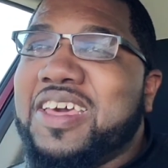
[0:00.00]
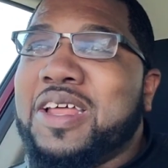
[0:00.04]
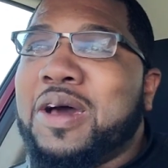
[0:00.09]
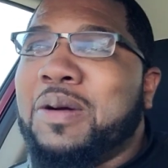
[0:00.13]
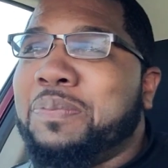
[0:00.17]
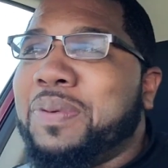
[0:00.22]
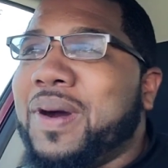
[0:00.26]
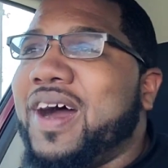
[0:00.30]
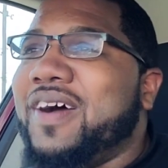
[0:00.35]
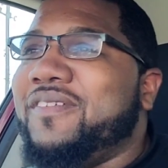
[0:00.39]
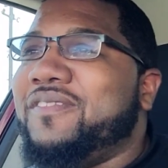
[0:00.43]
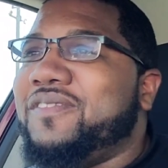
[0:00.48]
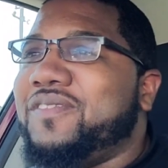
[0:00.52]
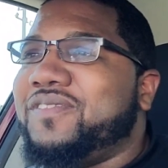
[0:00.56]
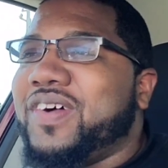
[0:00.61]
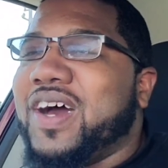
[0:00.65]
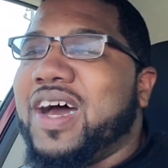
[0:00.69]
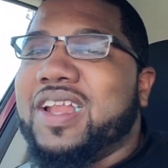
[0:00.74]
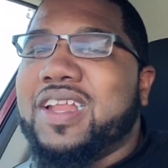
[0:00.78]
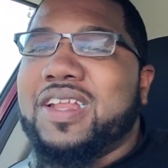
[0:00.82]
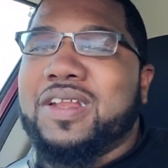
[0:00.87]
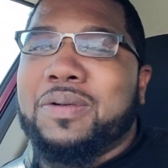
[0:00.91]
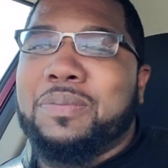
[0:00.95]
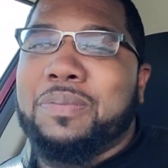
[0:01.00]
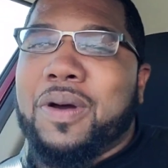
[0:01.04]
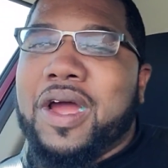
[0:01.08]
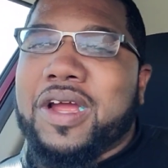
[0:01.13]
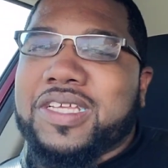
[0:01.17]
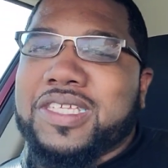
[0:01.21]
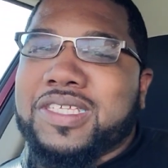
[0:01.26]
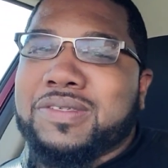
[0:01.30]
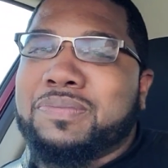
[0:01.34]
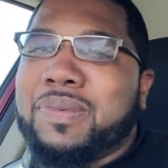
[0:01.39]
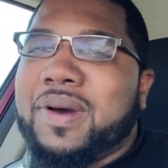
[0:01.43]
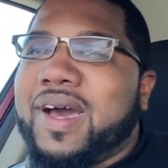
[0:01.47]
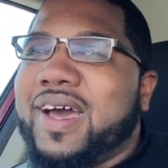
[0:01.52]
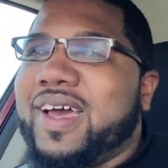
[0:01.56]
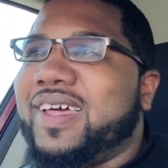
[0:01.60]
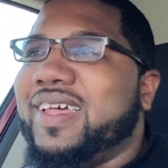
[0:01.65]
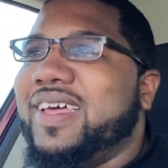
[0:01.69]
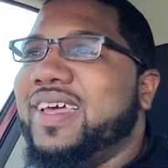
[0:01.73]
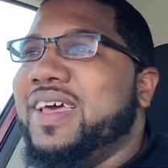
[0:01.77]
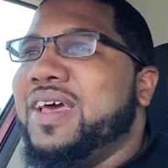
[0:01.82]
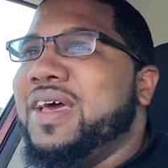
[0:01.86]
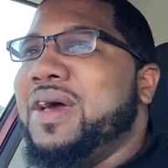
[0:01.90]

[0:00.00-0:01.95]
in a pop, finding a parking spot.